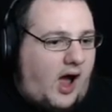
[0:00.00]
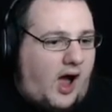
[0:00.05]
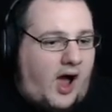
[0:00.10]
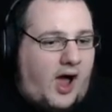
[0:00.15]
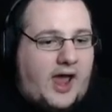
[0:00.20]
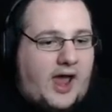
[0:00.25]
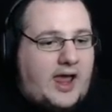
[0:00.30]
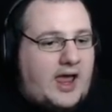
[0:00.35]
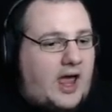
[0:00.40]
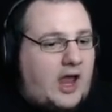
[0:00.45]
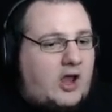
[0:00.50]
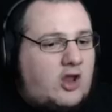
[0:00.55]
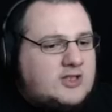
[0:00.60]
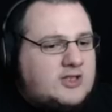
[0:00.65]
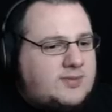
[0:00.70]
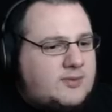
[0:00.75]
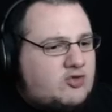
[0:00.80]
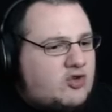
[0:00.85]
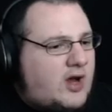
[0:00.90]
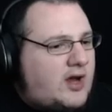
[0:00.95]
I
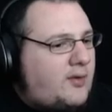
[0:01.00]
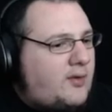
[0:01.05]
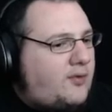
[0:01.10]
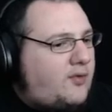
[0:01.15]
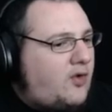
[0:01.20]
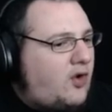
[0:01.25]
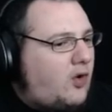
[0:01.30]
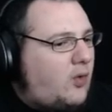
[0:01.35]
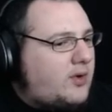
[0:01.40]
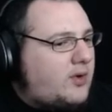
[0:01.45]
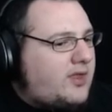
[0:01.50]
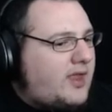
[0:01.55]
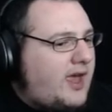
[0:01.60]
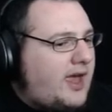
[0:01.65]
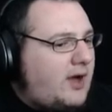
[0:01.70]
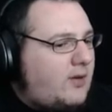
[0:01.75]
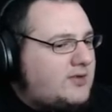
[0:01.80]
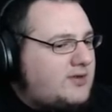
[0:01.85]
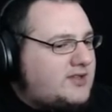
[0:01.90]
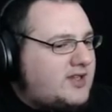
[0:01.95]
lost my trail of thought. What the
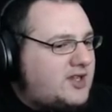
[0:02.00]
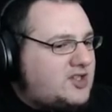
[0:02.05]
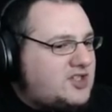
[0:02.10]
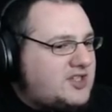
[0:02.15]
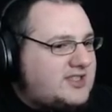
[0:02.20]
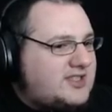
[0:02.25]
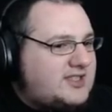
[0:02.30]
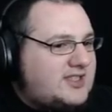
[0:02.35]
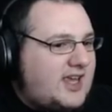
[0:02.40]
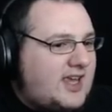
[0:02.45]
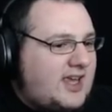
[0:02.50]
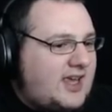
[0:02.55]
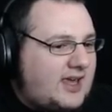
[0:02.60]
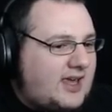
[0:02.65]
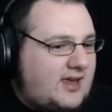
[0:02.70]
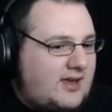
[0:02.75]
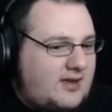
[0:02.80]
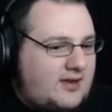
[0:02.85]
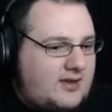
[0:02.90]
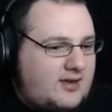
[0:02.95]
hell was I just saying?